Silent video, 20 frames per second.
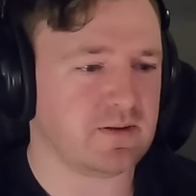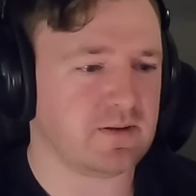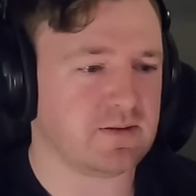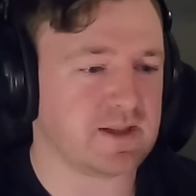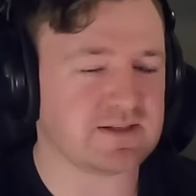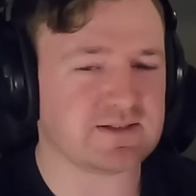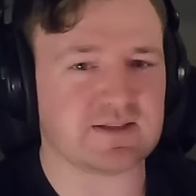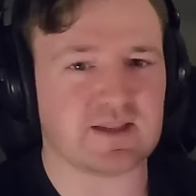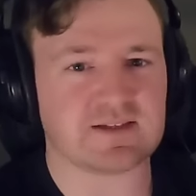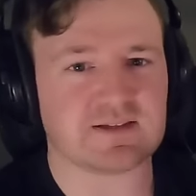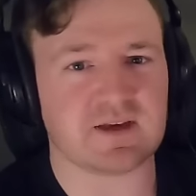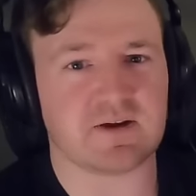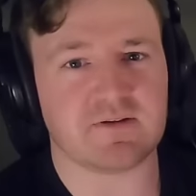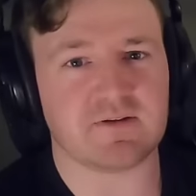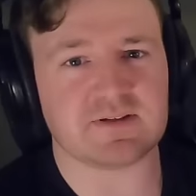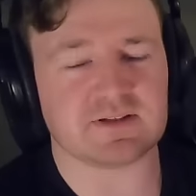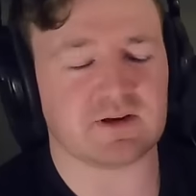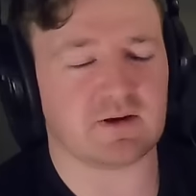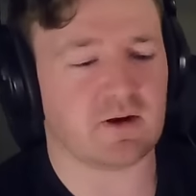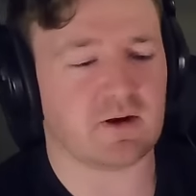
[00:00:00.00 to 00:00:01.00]
That's how it
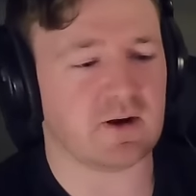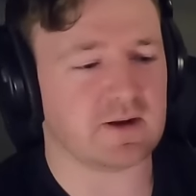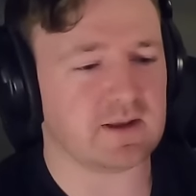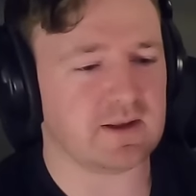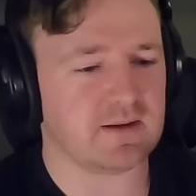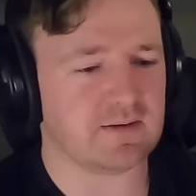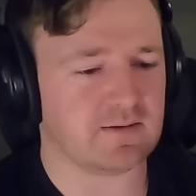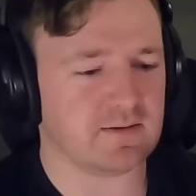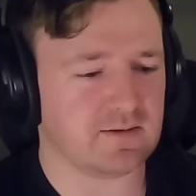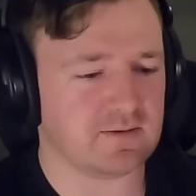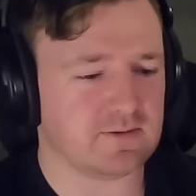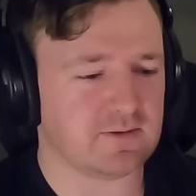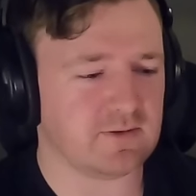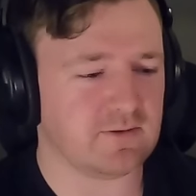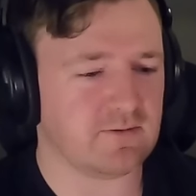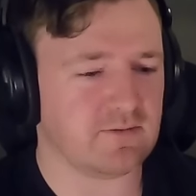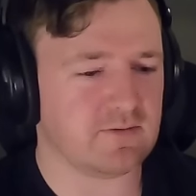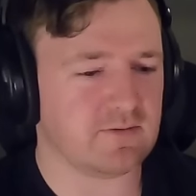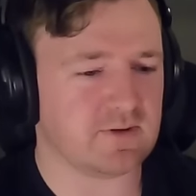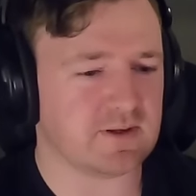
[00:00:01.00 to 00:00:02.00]
is in hockey
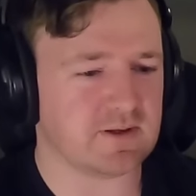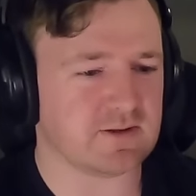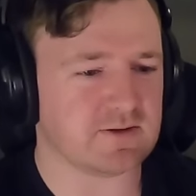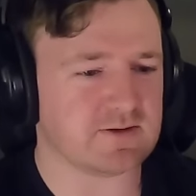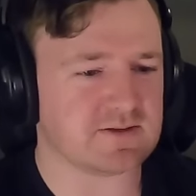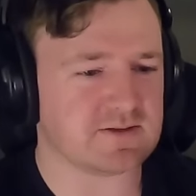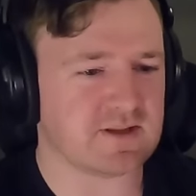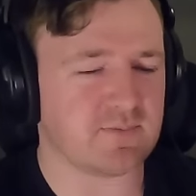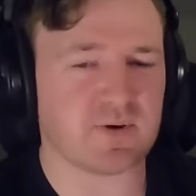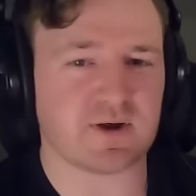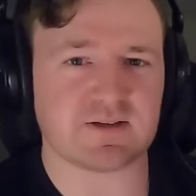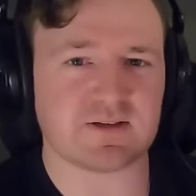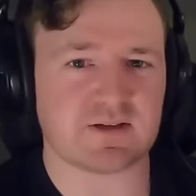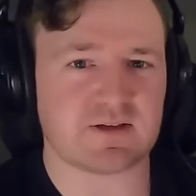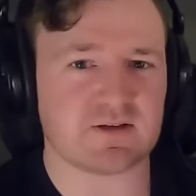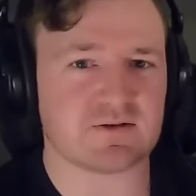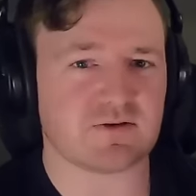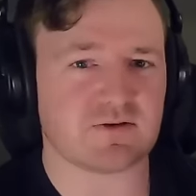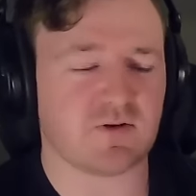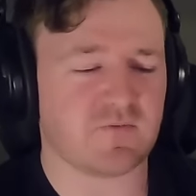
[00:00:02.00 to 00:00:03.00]
too. Like, there's the
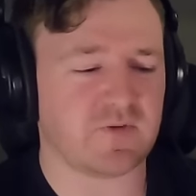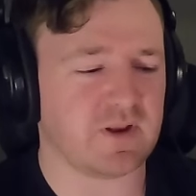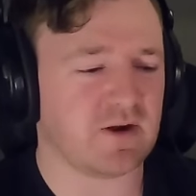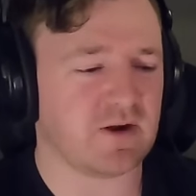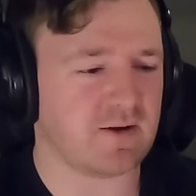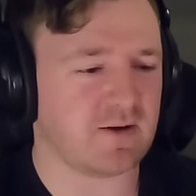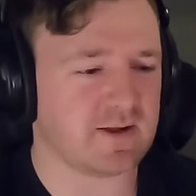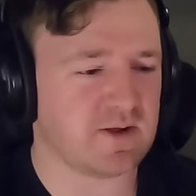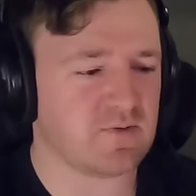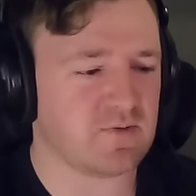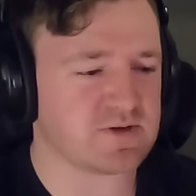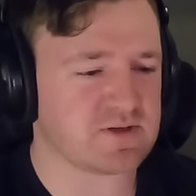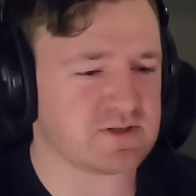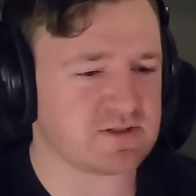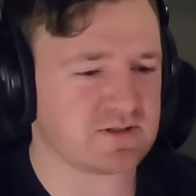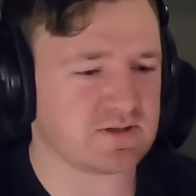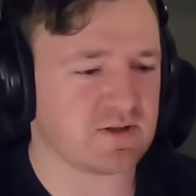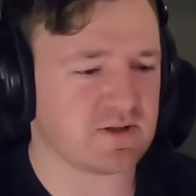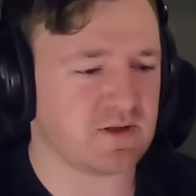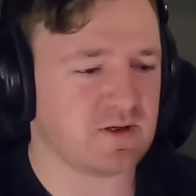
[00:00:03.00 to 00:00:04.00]
President's Trophy in hockey, which
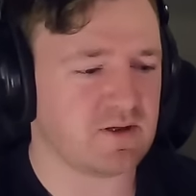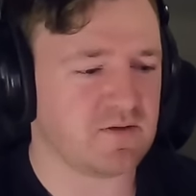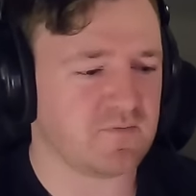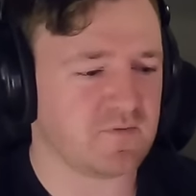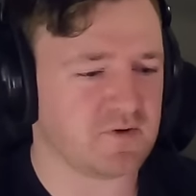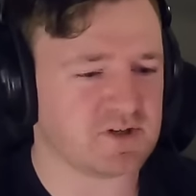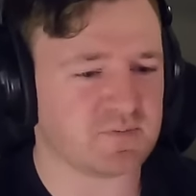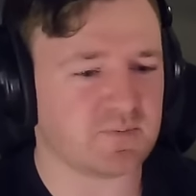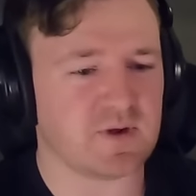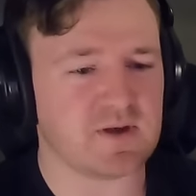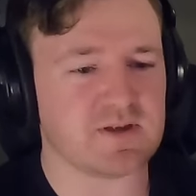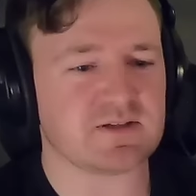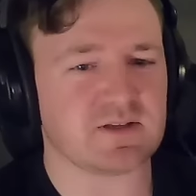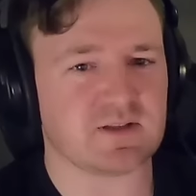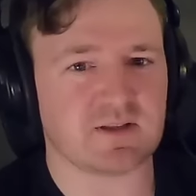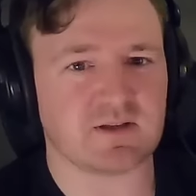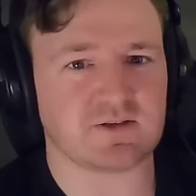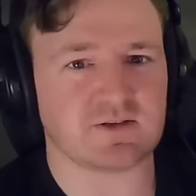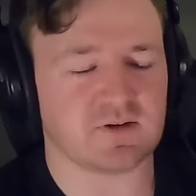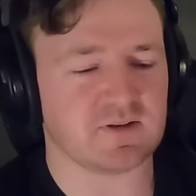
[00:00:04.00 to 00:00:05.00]
is first place
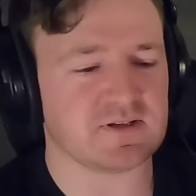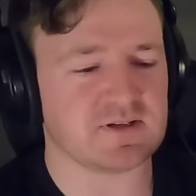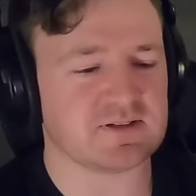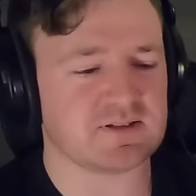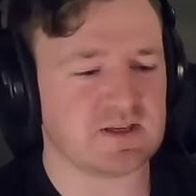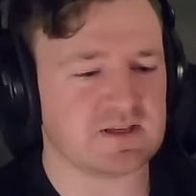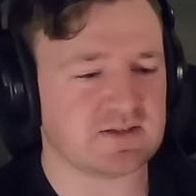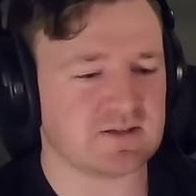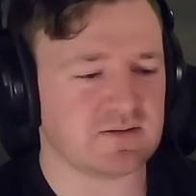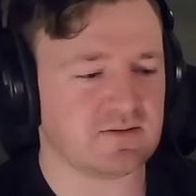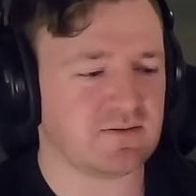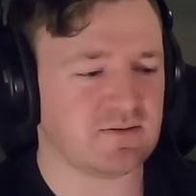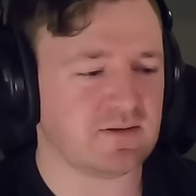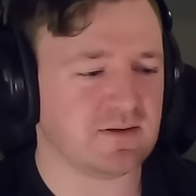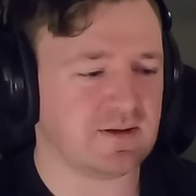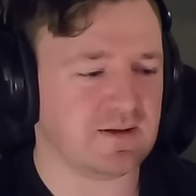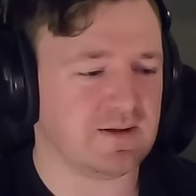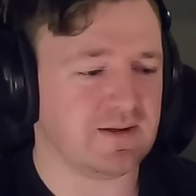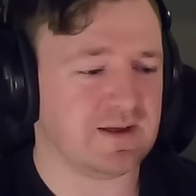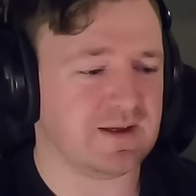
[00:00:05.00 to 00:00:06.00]
during the season,
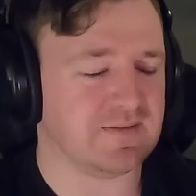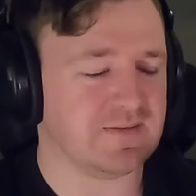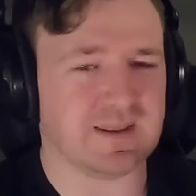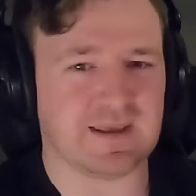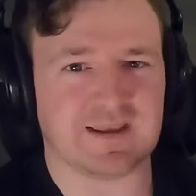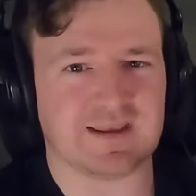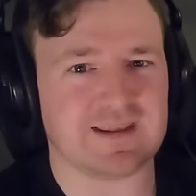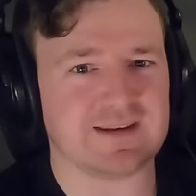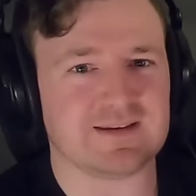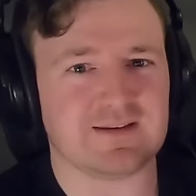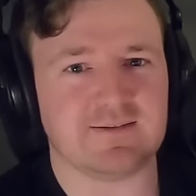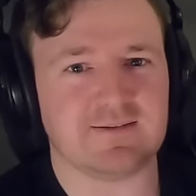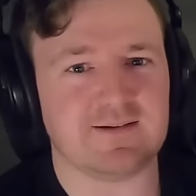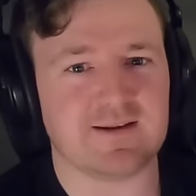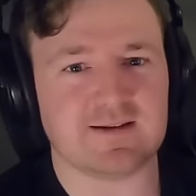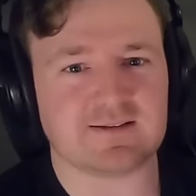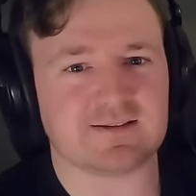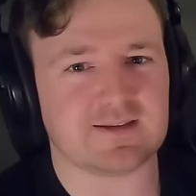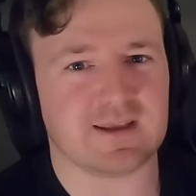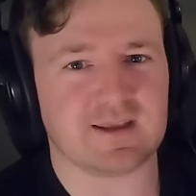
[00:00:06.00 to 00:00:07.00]
and like
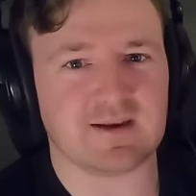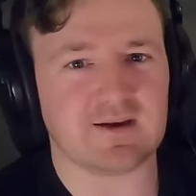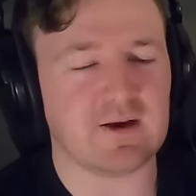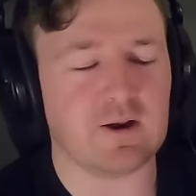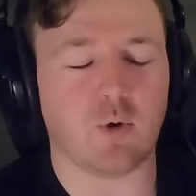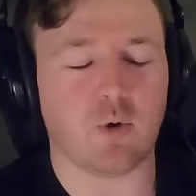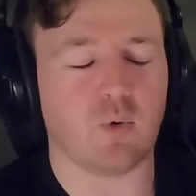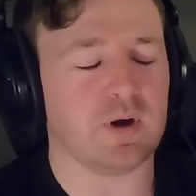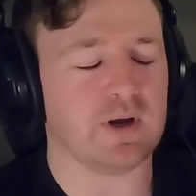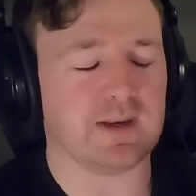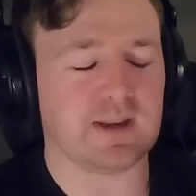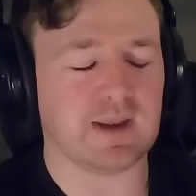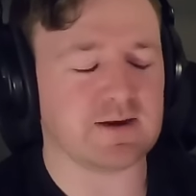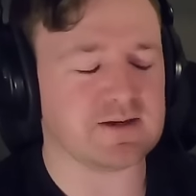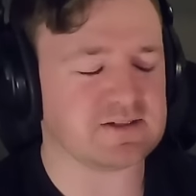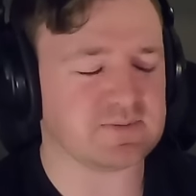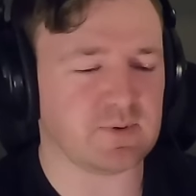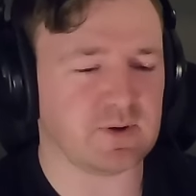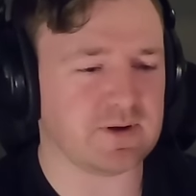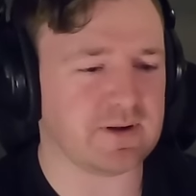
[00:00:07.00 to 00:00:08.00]
it's like no one
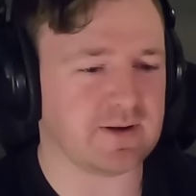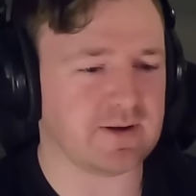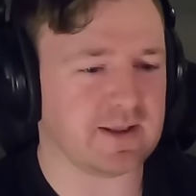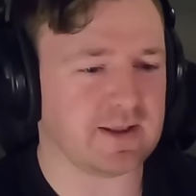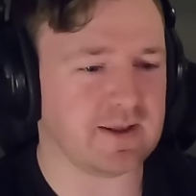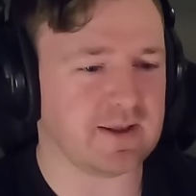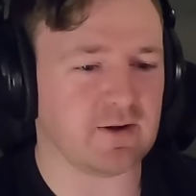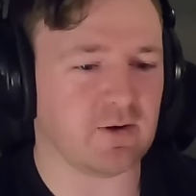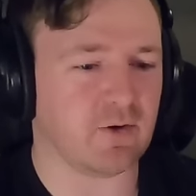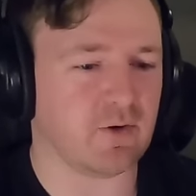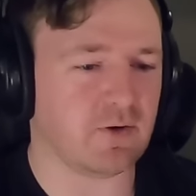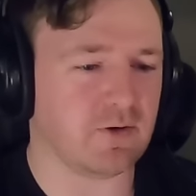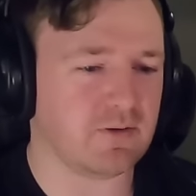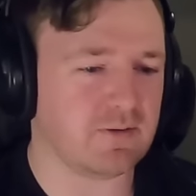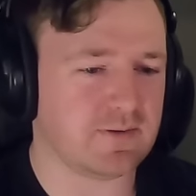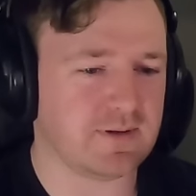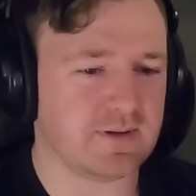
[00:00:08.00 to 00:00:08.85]
cares about it like at all.